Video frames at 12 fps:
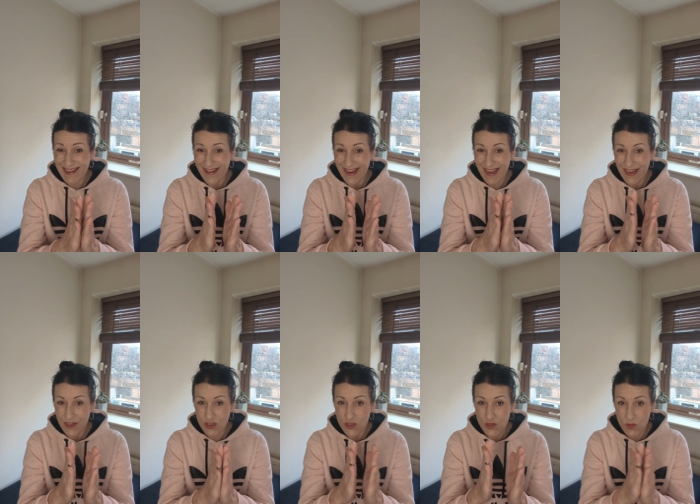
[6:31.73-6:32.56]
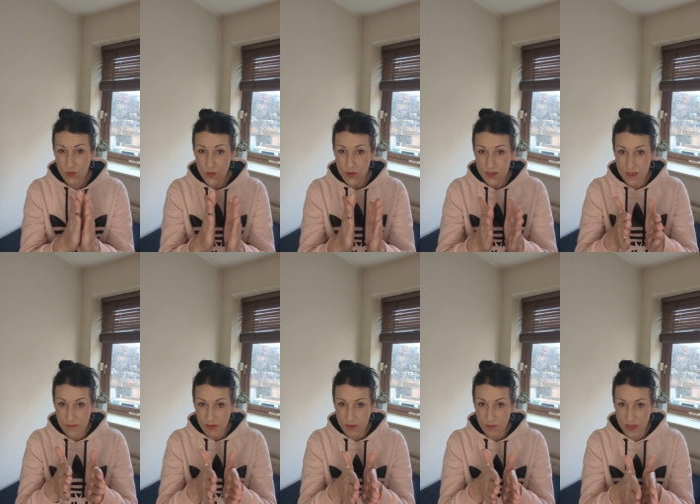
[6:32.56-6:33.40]
creates sores in
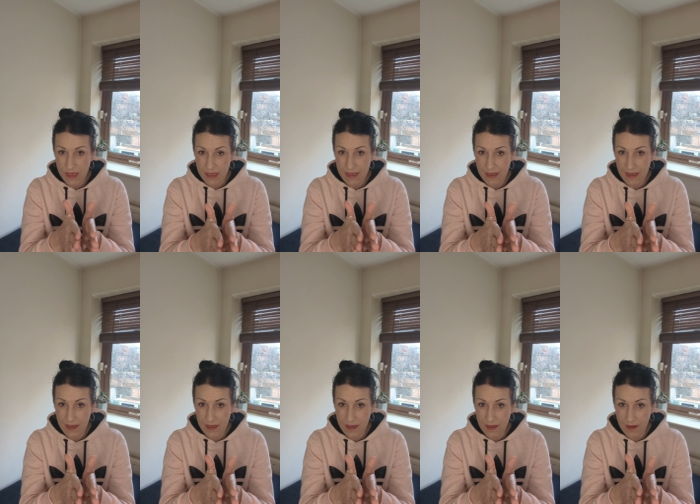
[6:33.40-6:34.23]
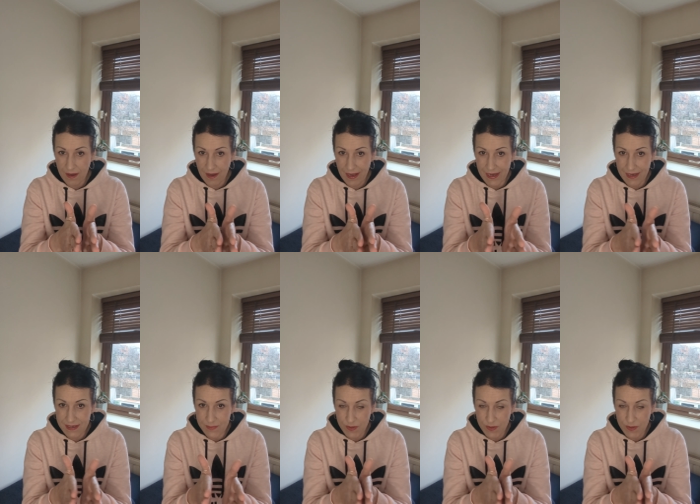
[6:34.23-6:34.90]
between the legs,